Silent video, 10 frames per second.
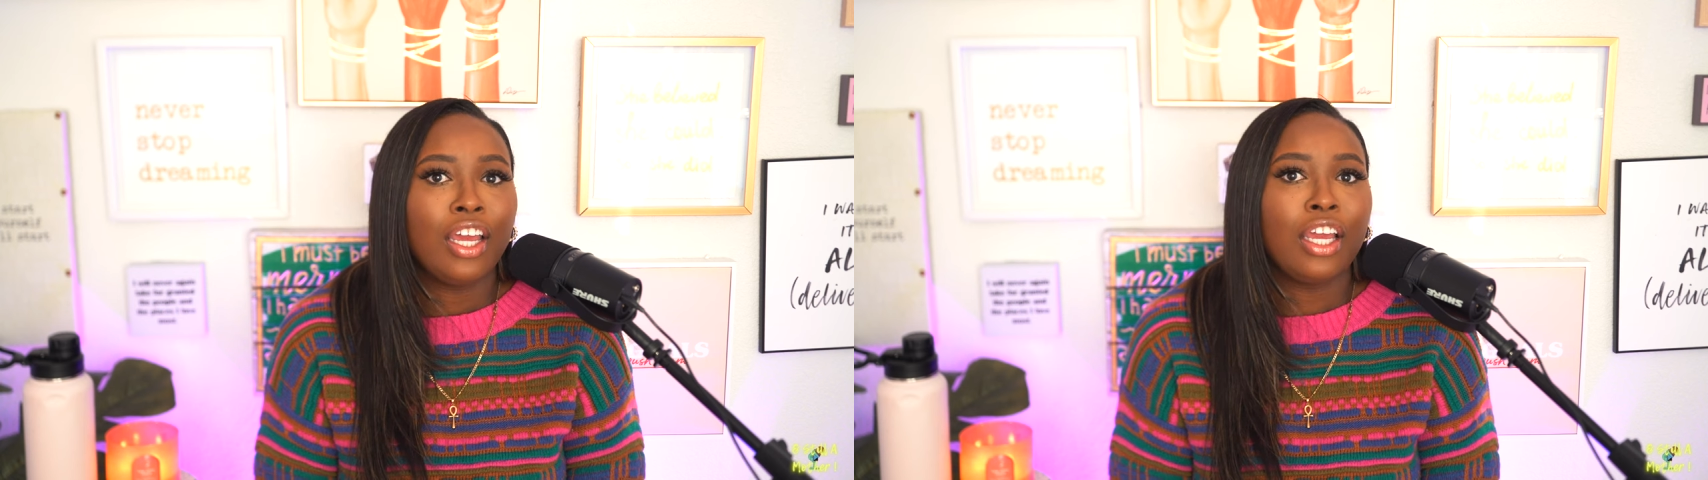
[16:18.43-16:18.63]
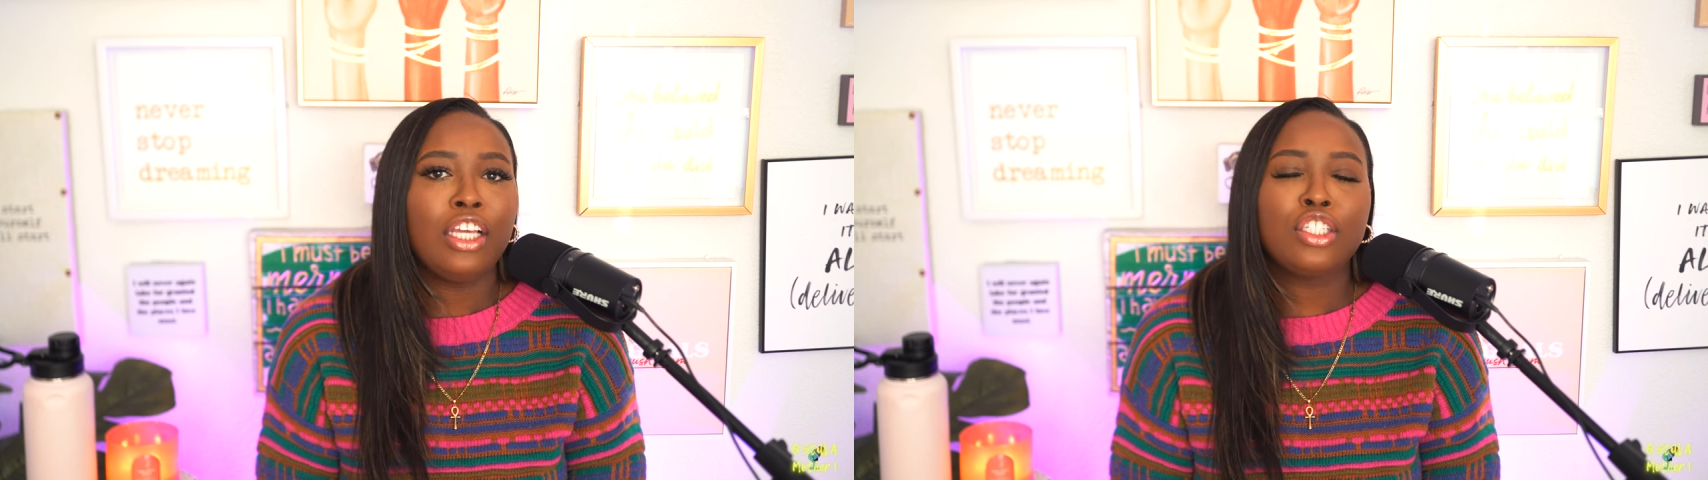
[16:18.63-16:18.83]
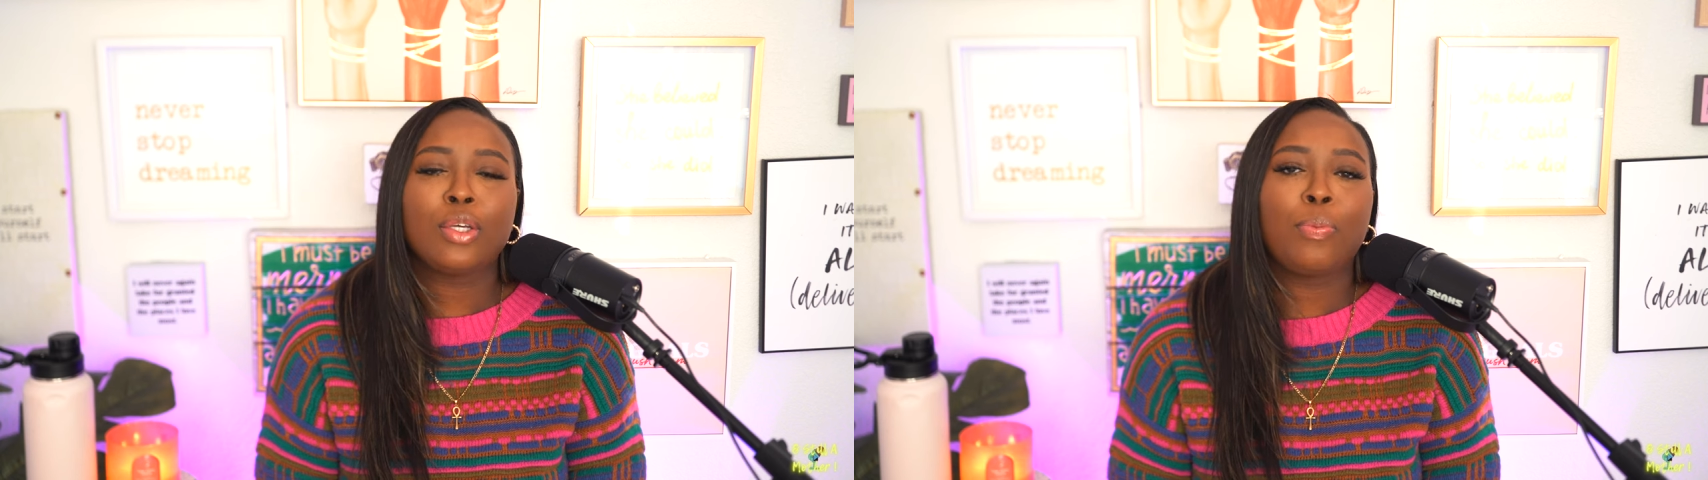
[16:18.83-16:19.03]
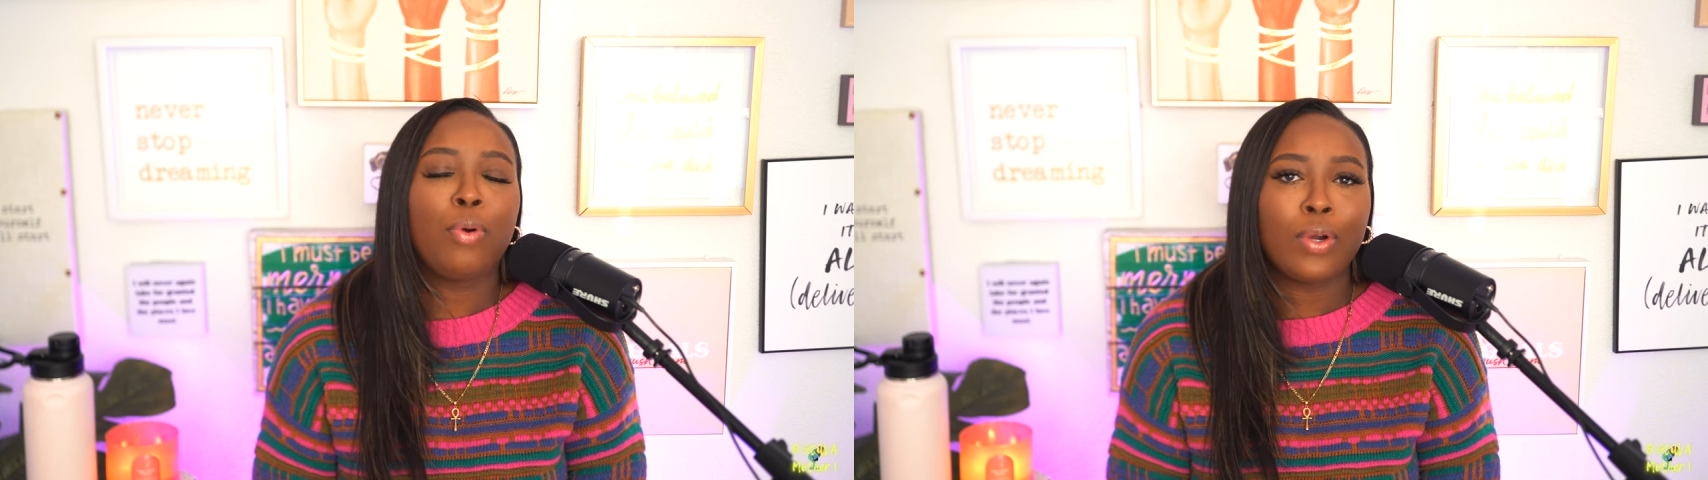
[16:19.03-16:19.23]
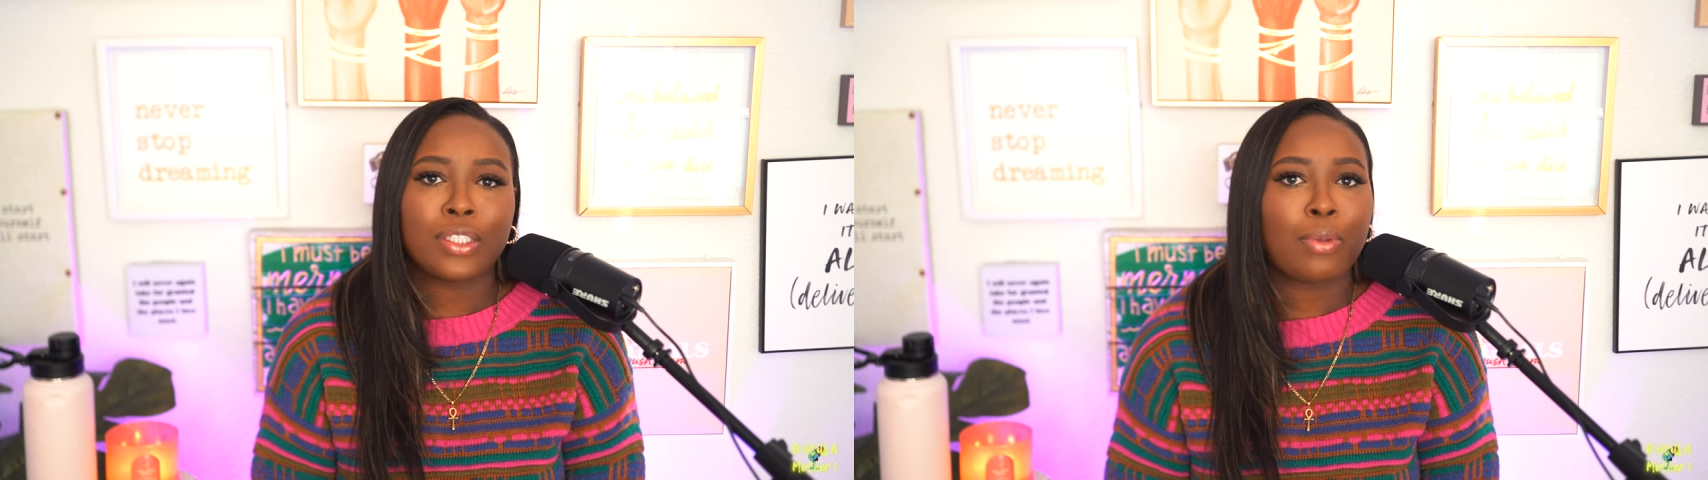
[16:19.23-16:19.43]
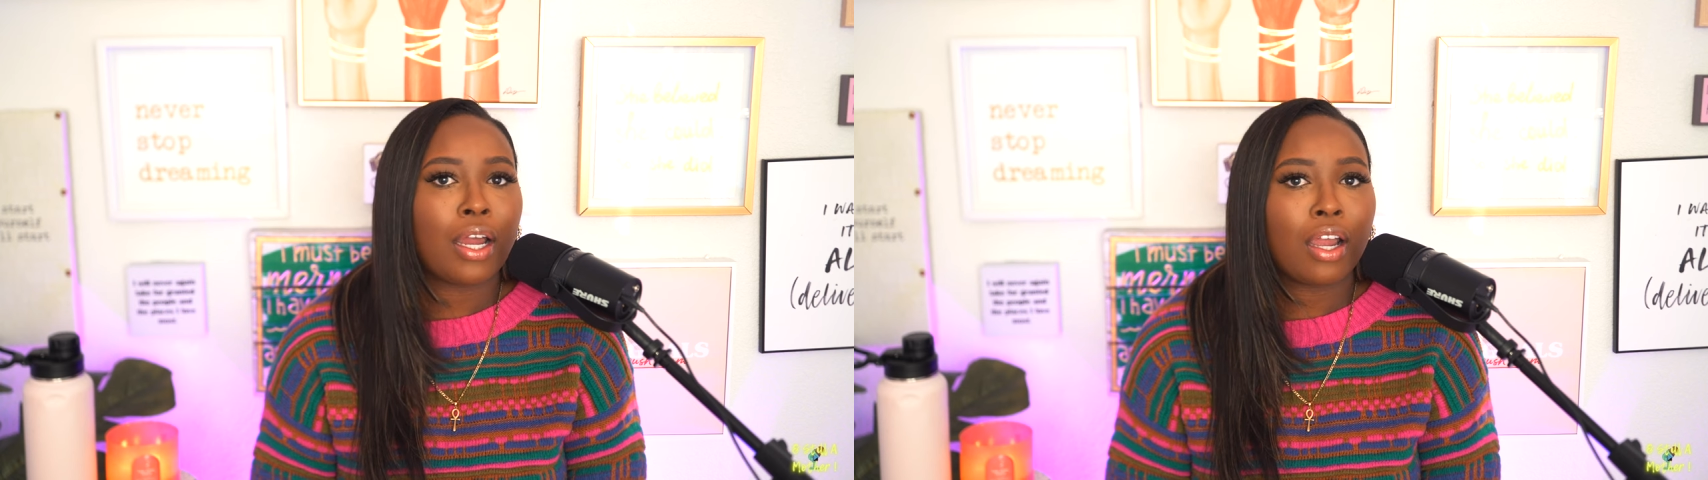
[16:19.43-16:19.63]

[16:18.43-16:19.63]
he supports my